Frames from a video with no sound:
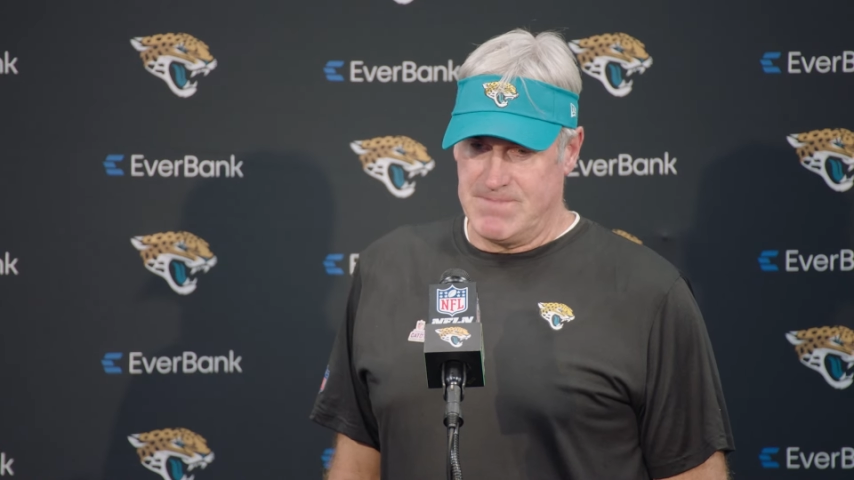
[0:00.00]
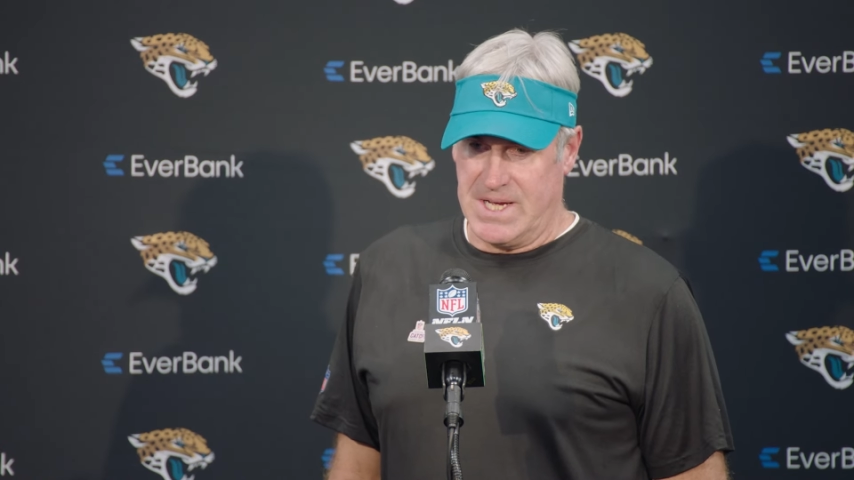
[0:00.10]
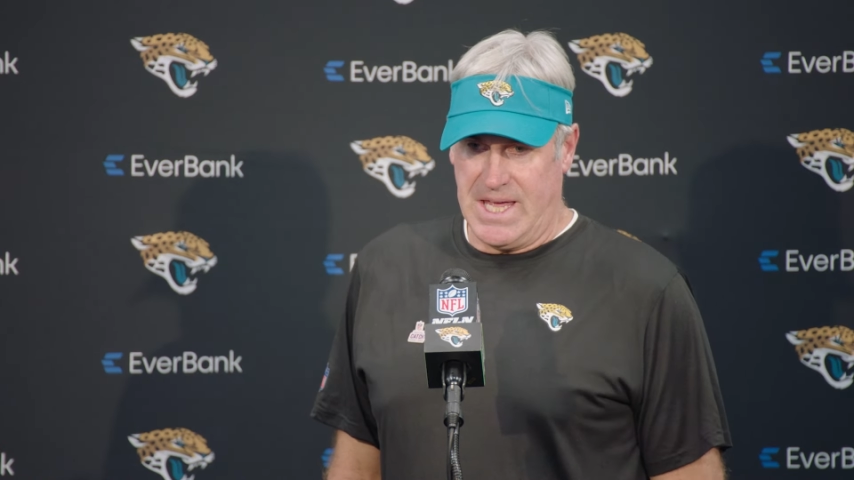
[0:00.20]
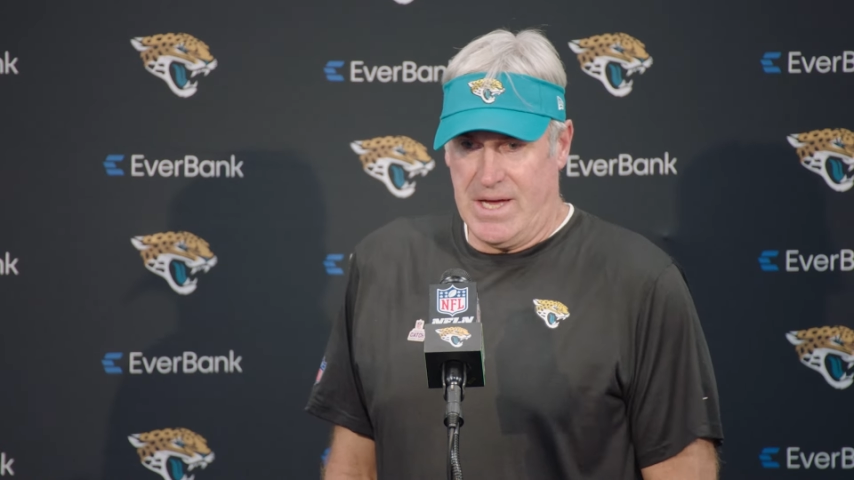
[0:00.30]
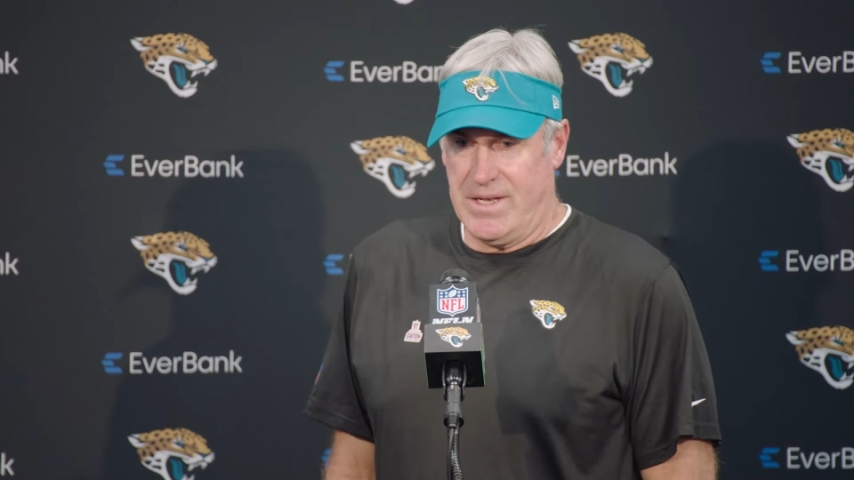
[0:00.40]

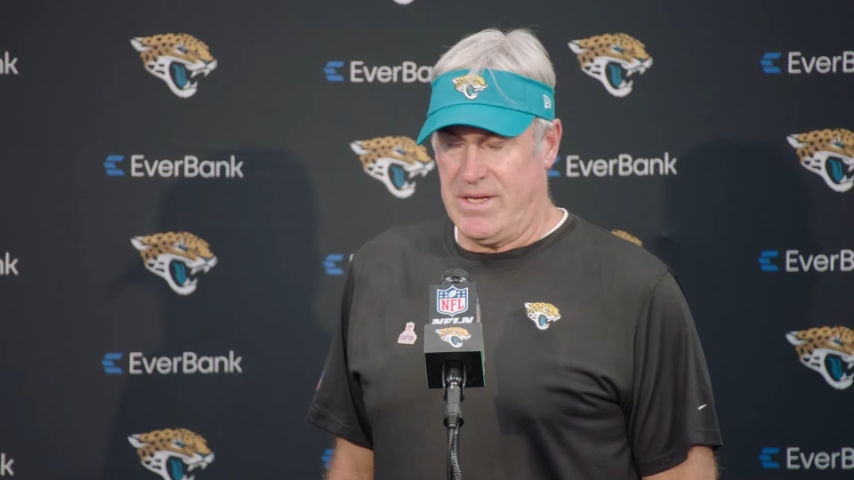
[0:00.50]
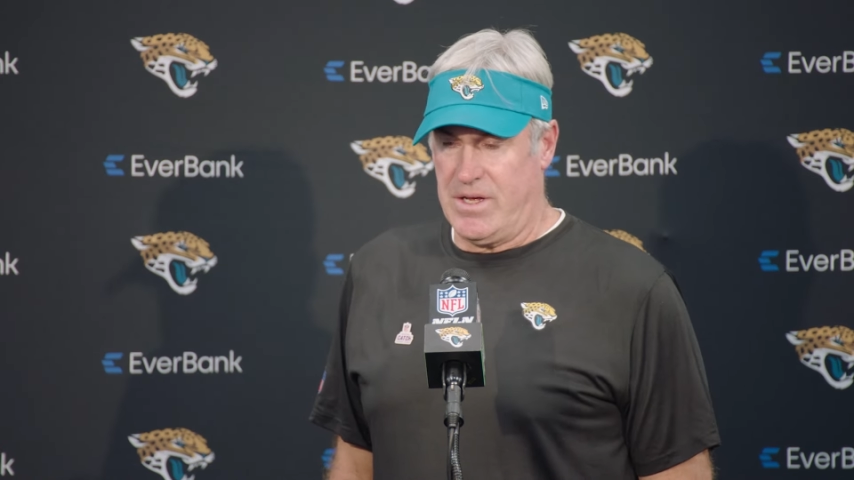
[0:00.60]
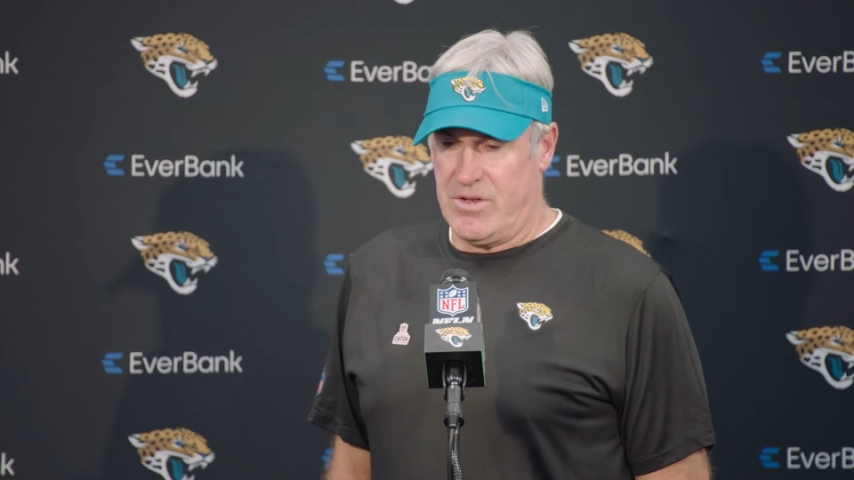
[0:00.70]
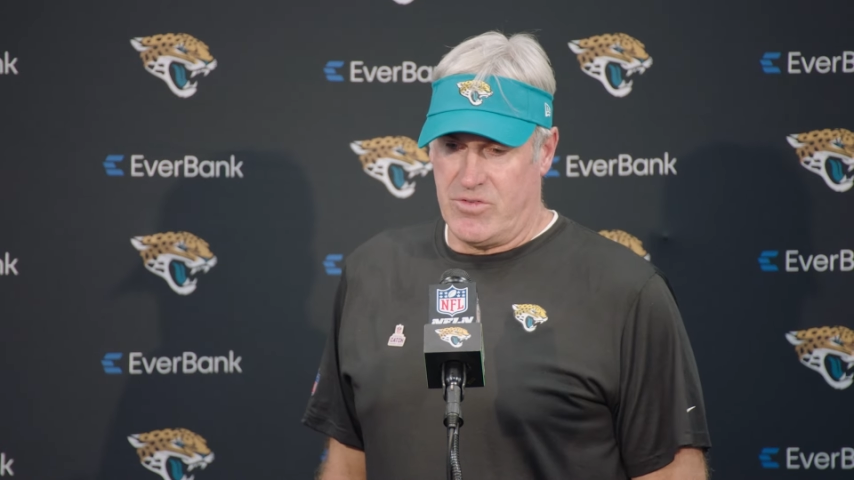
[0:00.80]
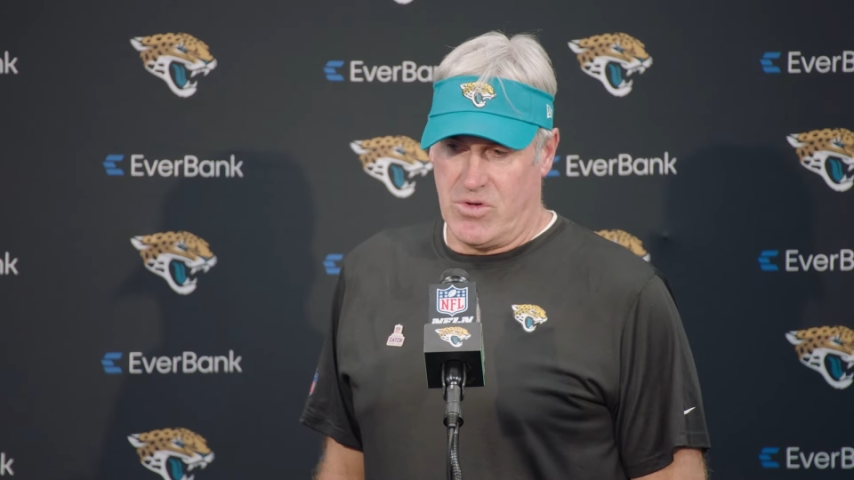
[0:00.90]
again,
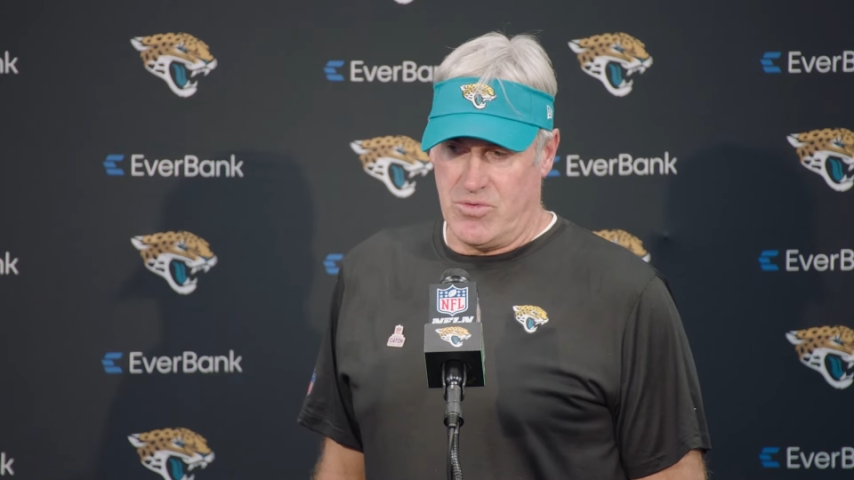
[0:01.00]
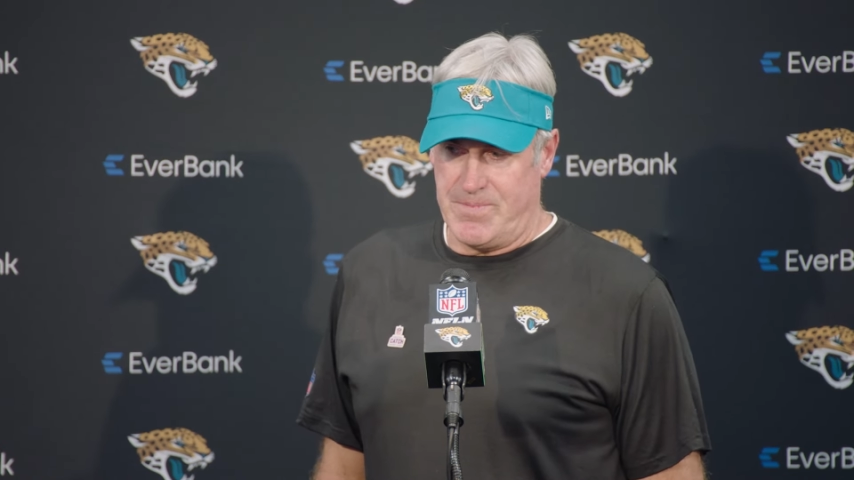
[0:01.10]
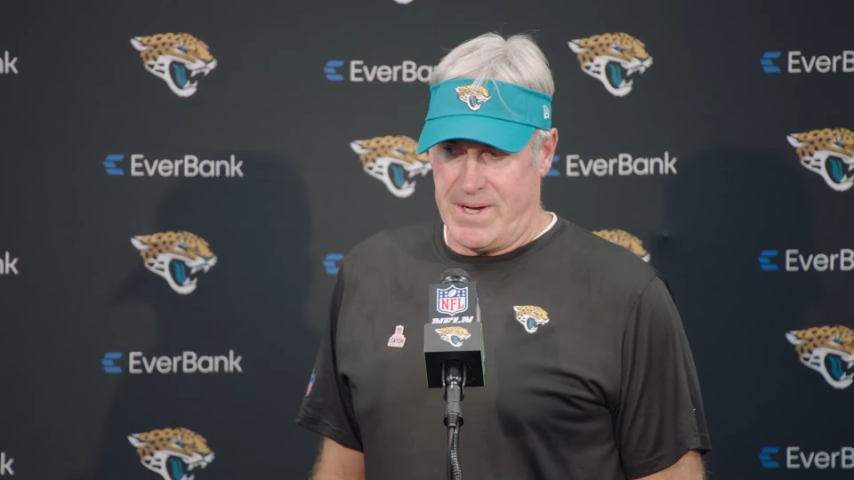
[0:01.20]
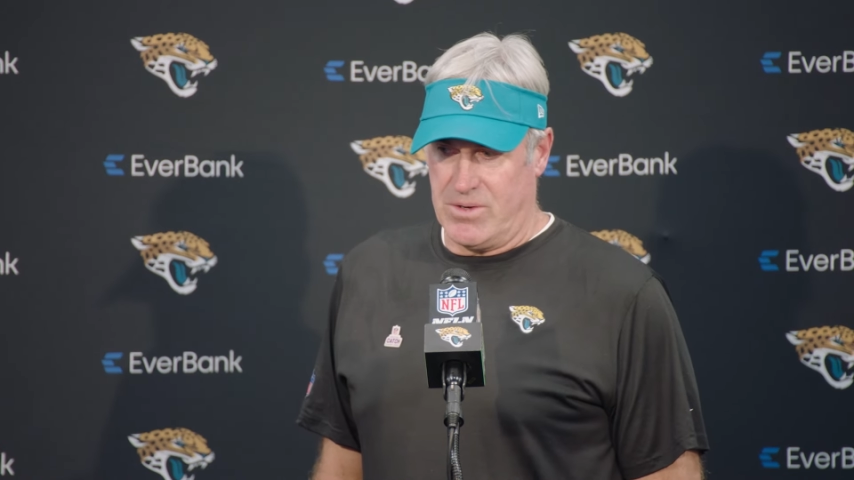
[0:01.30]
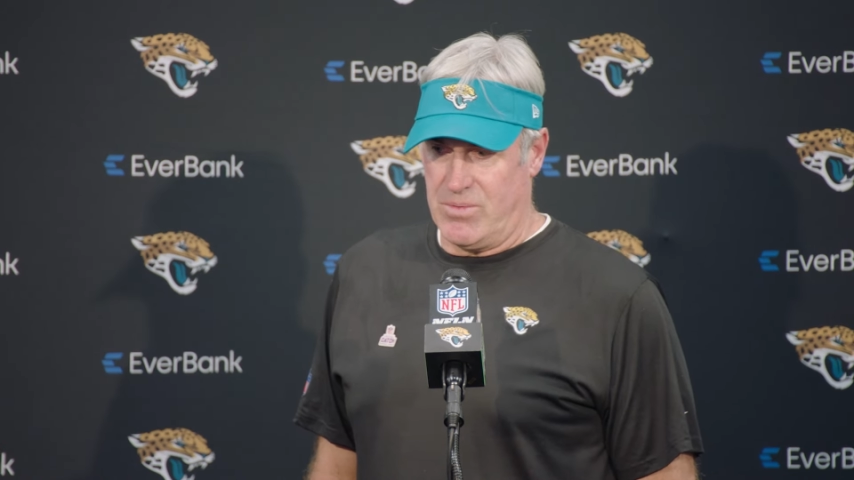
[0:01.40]
it just goes
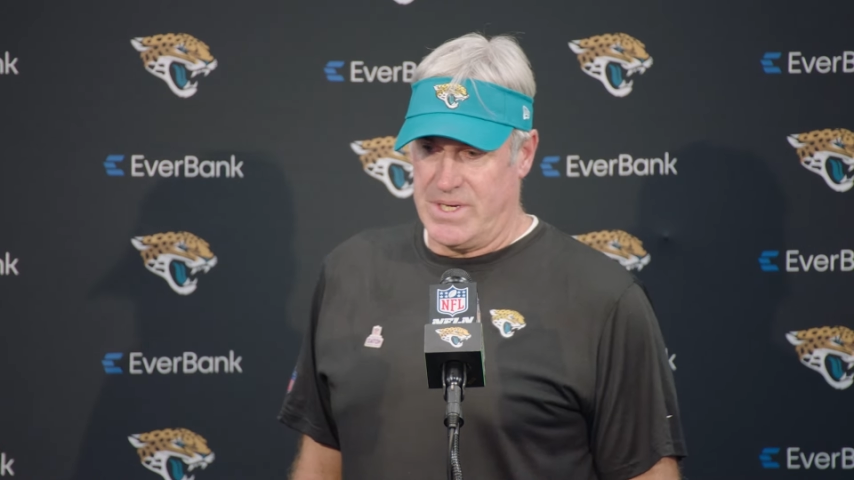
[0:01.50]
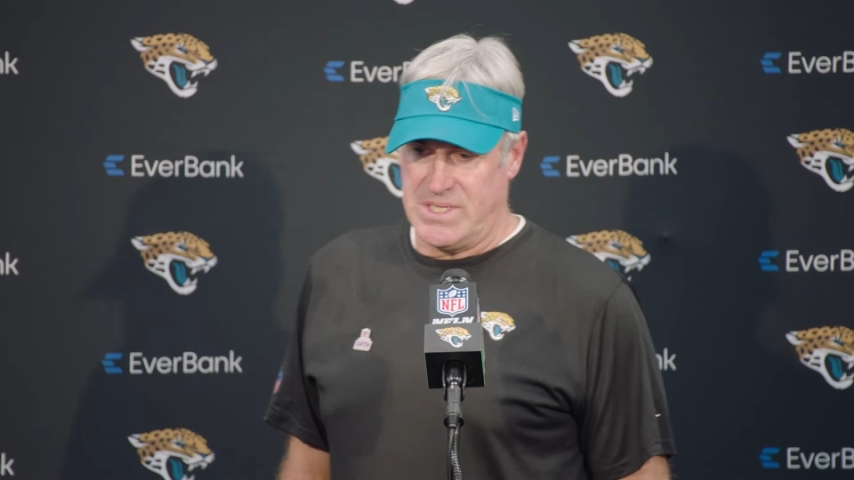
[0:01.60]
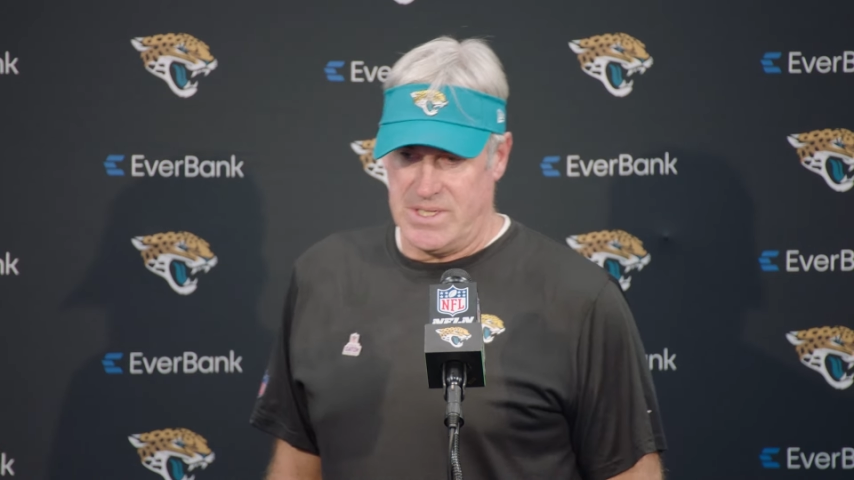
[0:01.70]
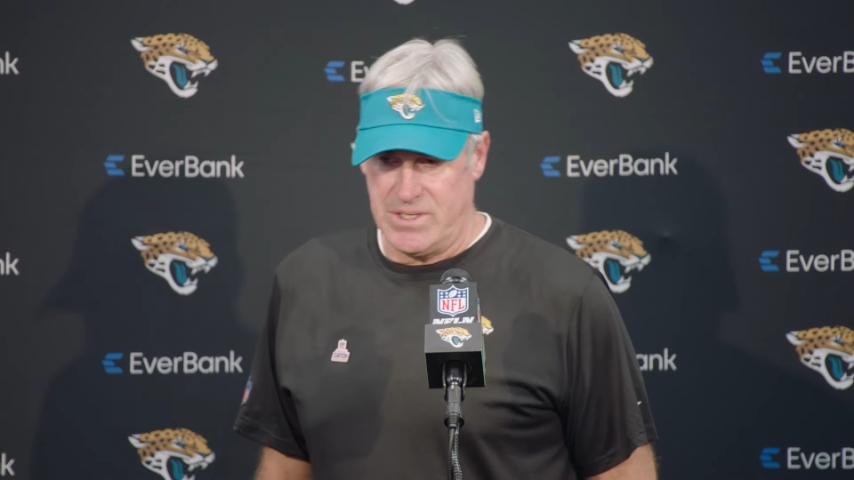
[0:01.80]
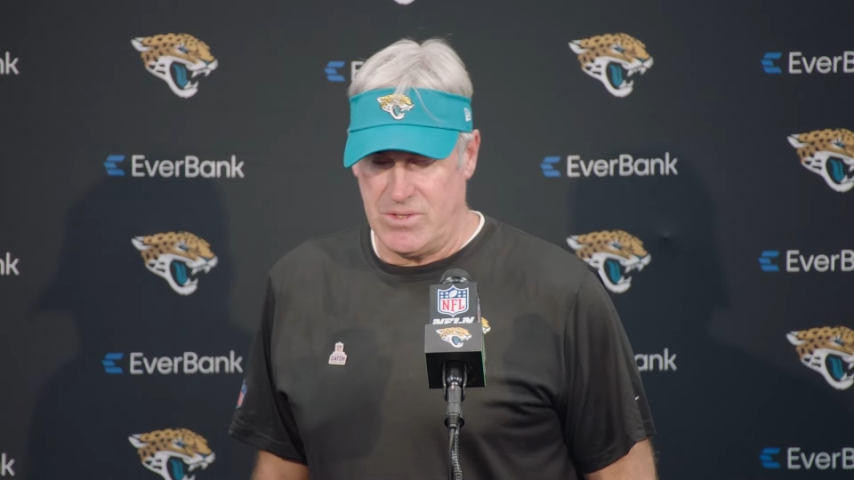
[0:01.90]
back to what I
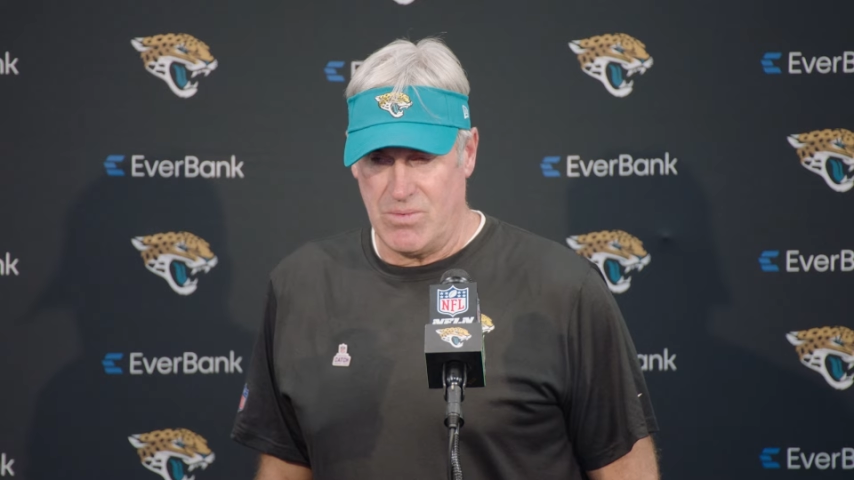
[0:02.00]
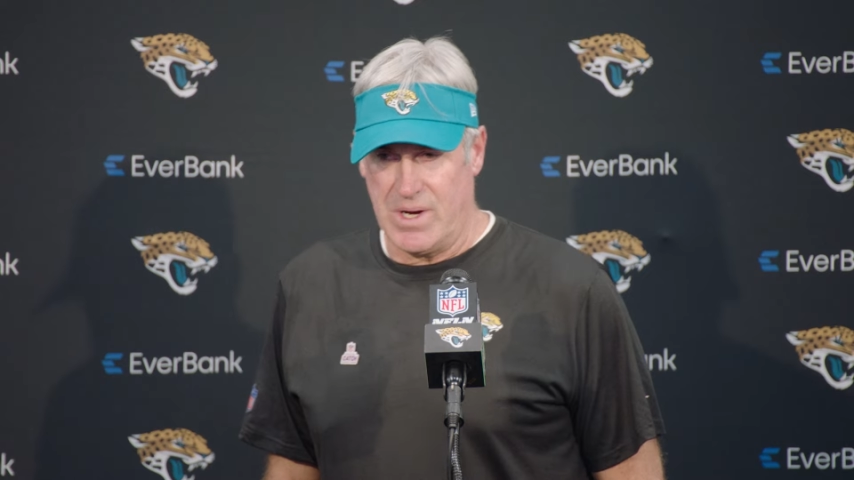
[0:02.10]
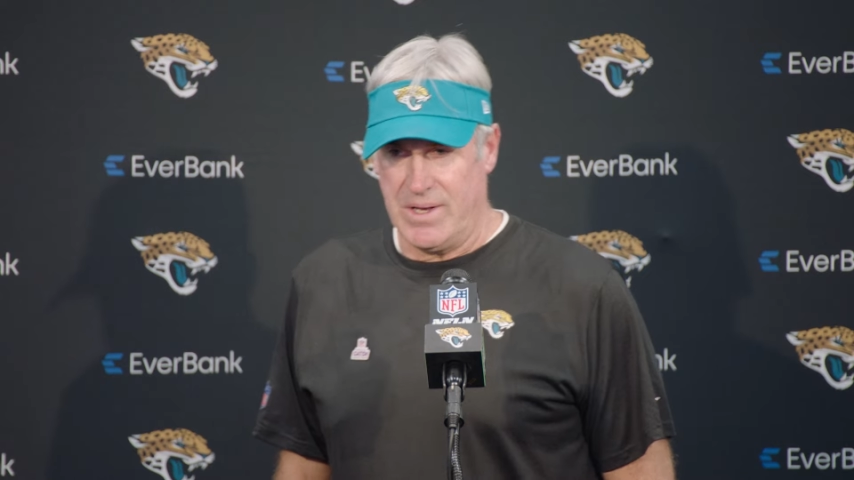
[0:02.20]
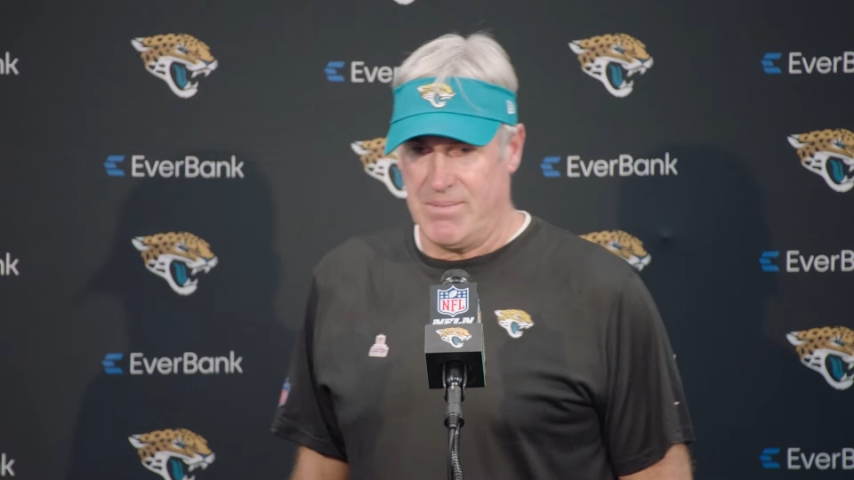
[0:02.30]
said, too, right?